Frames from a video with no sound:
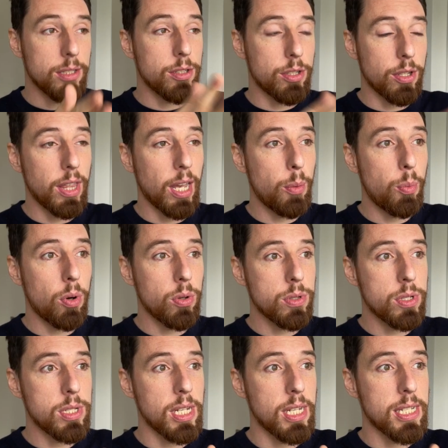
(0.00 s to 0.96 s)
Do they
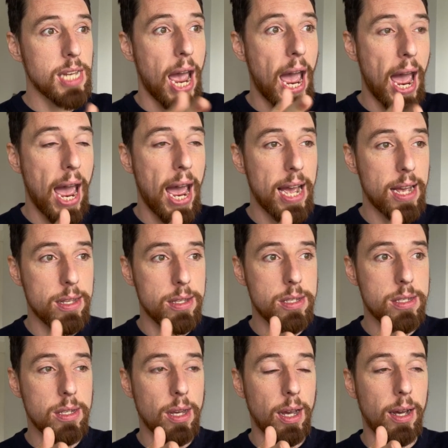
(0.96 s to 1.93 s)
want it
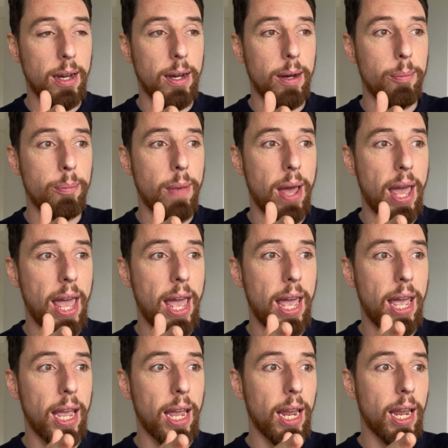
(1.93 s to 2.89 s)
as
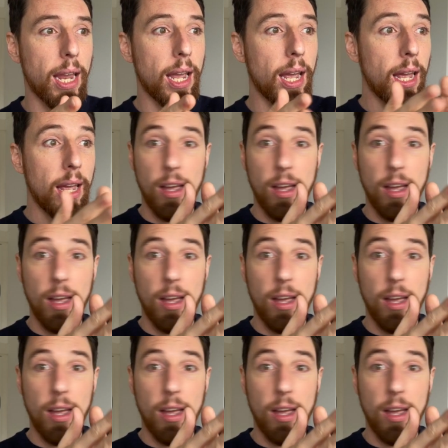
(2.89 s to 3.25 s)
a